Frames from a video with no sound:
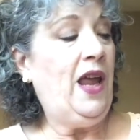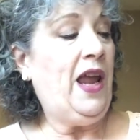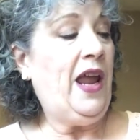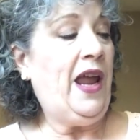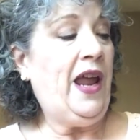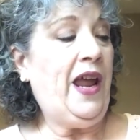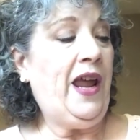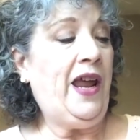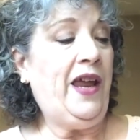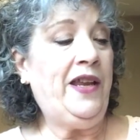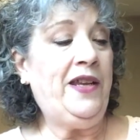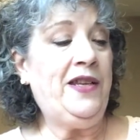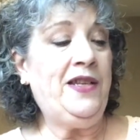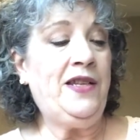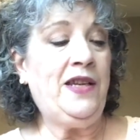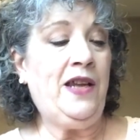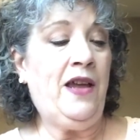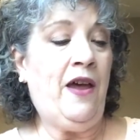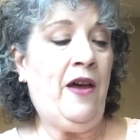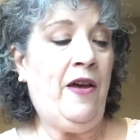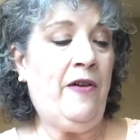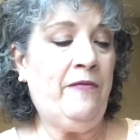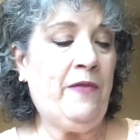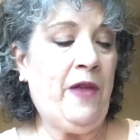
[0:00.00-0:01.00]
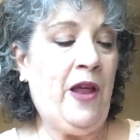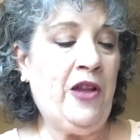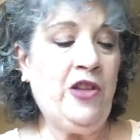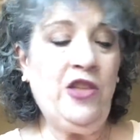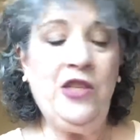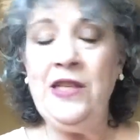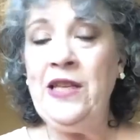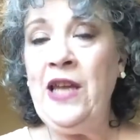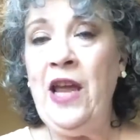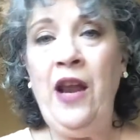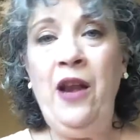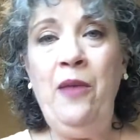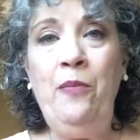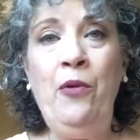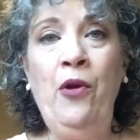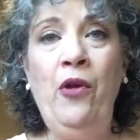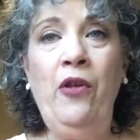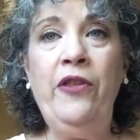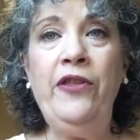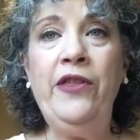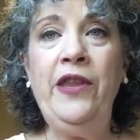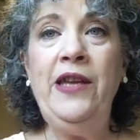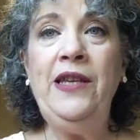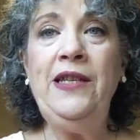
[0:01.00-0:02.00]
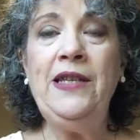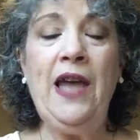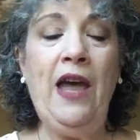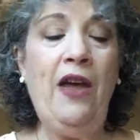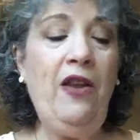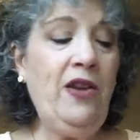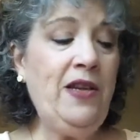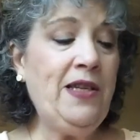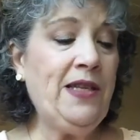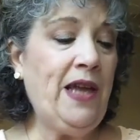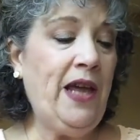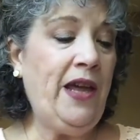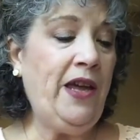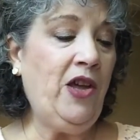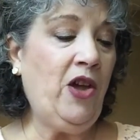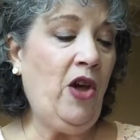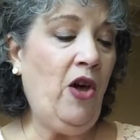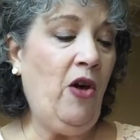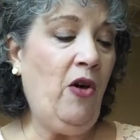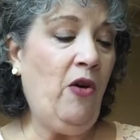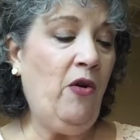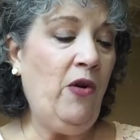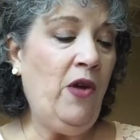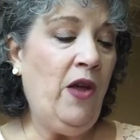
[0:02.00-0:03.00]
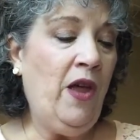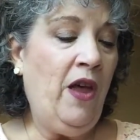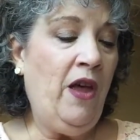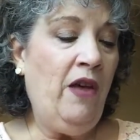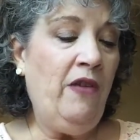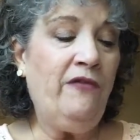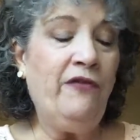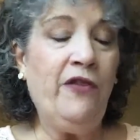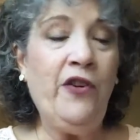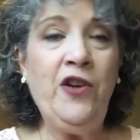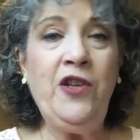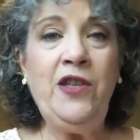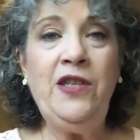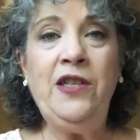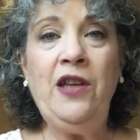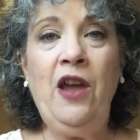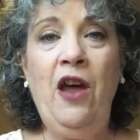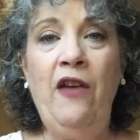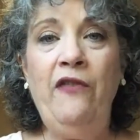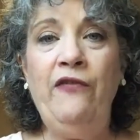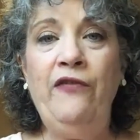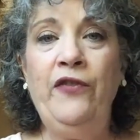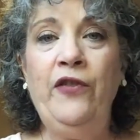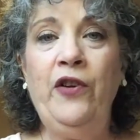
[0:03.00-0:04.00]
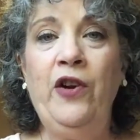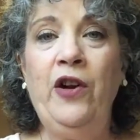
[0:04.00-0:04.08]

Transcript: and I'll just kind of pull things out as I go. First off,